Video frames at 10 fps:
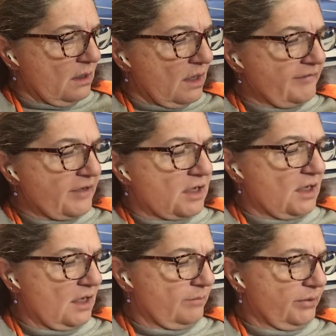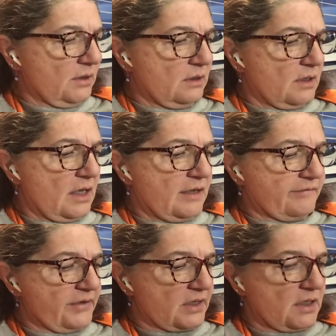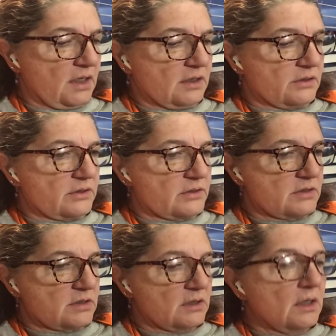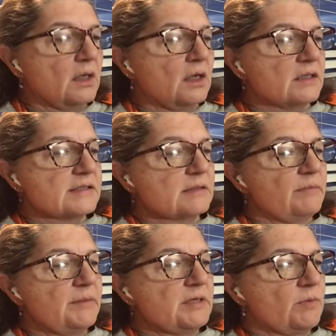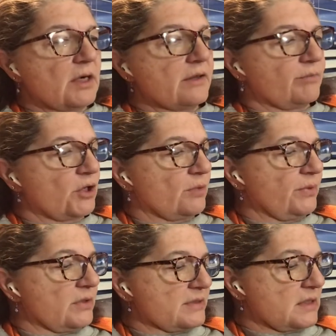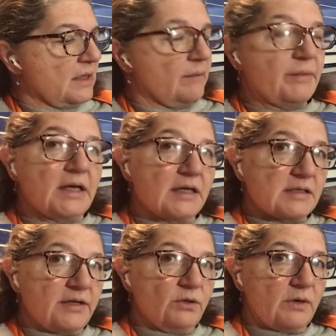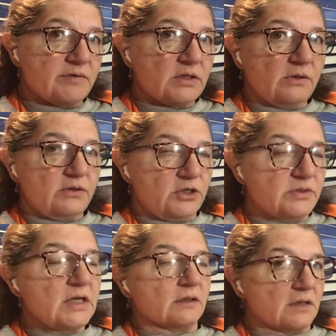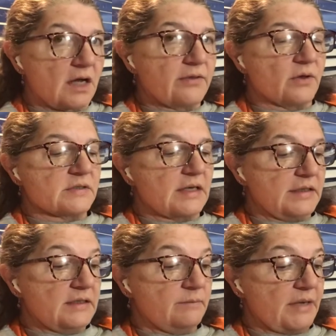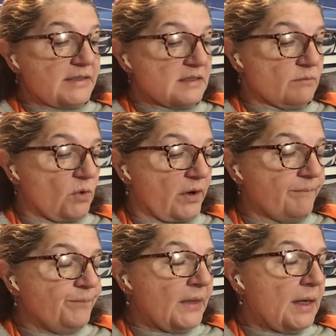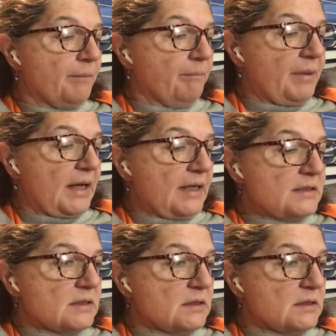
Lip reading: of a couple of the colors, maybe one of the purples, because I knew I was using a lot of those, and I did buy some more. But